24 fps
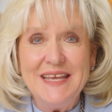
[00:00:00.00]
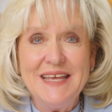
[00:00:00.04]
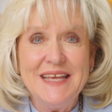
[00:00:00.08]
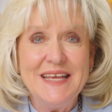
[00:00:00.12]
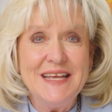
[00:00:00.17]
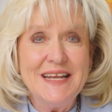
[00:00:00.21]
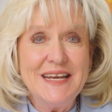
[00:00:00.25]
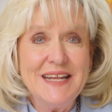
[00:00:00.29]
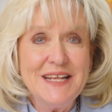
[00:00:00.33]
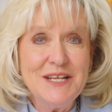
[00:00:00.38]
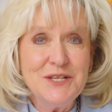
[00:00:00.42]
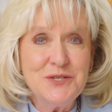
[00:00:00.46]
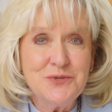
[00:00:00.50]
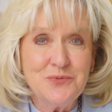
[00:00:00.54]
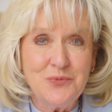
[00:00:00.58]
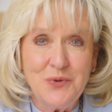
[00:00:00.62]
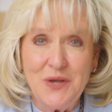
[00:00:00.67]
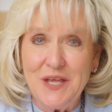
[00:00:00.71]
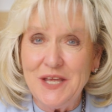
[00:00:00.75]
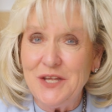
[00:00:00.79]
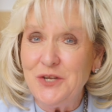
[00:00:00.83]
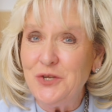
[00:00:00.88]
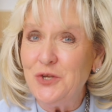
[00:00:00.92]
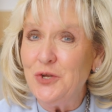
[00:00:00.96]
It is
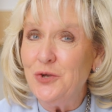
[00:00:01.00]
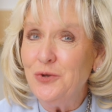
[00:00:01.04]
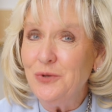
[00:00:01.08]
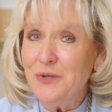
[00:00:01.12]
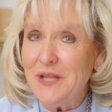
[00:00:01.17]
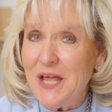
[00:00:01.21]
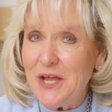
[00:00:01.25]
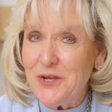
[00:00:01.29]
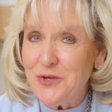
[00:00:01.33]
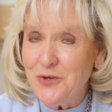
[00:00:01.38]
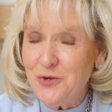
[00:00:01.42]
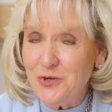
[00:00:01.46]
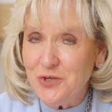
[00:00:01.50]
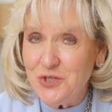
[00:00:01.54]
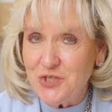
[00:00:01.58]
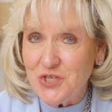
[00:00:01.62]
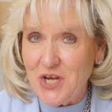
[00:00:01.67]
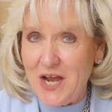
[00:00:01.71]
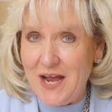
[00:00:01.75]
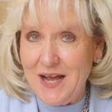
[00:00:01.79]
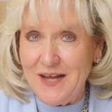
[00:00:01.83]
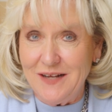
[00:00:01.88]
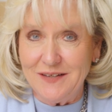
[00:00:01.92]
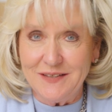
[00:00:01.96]
when you let your
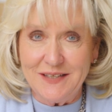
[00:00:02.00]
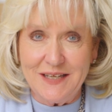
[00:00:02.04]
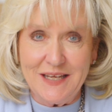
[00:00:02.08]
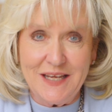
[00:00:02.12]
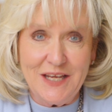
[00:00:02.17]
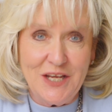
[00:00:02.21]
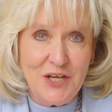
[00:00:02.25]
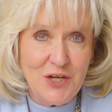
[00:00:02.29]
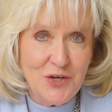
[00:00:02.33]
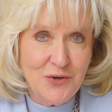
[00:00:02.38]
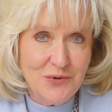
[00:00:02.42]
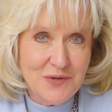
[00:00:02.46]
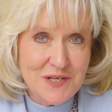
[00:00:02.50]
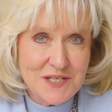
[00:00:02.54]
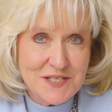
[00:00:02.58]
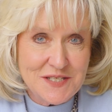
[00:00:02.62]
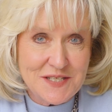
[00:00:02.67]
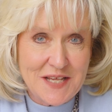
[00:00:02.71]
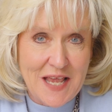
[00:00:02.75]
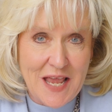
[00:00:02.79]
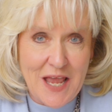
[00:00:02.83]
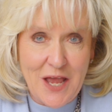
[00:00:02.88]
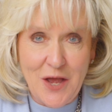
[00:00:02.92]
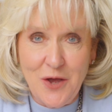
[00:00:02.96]
child hear a
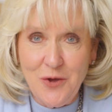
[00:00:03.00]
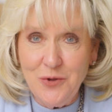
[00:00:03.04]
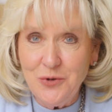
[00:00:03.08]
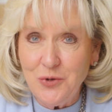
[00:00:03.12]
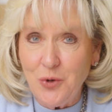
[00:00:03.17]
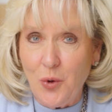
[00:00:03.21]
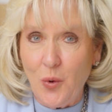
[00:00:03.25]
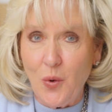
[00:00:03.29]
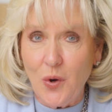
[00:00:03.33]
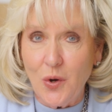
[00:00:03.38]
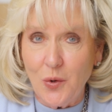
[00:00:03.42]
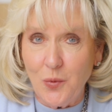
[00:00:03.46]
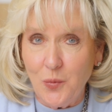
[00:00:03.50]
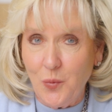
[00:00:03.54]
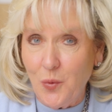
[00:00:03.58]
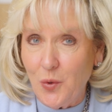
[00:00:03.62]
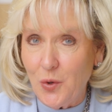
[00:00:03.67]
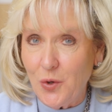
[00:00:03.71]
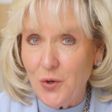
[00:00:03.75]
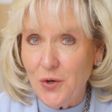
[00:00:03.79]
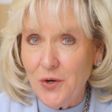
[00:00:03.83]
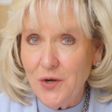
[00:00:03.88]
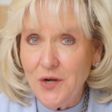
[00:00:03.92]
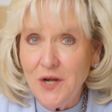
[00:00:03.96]
sound or a
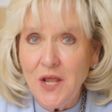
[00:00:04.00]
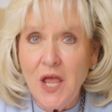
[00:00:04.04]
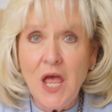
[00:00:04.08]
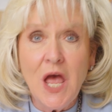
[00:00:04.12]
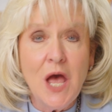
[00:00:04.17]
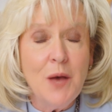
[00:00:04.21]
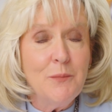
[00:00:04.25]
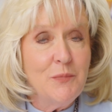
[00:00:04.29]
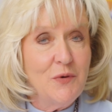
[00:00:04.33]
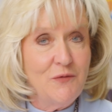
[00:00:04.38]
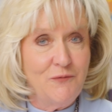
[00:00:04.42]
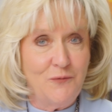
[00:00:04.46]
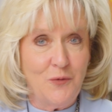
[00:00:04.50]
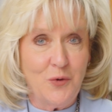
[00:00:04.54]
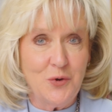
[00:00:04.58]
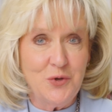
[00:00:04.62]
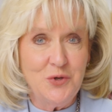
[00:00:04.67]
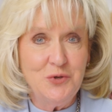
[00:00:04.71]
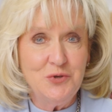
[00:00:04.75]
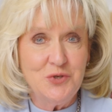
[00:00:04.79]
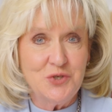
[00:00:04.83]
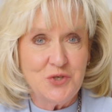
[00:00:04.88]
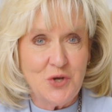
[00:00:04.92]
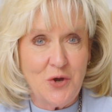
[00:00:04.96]
word before
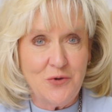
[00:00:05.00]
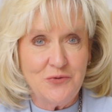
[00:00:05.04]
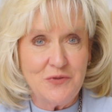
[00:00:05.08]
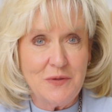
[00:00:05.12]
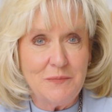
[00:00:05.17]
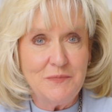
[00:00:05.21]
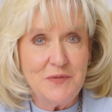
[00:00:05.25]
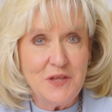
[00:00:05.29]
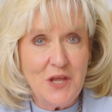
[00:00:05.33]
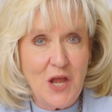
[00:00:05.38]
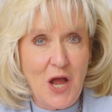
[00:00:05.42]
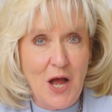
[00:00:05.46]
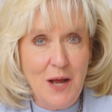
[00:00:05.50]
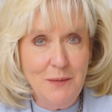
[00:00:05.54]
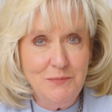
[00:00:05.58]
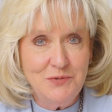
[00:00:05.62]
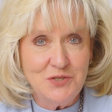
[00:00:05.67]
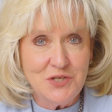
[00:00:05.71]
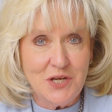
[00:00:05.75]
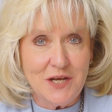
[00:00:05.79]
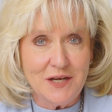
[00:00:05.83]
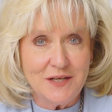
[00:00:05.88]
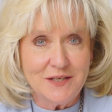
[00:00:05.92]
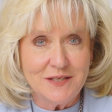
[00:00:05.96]
you show them the
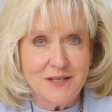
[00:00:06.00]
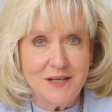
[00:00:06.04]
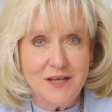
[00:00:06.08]
object.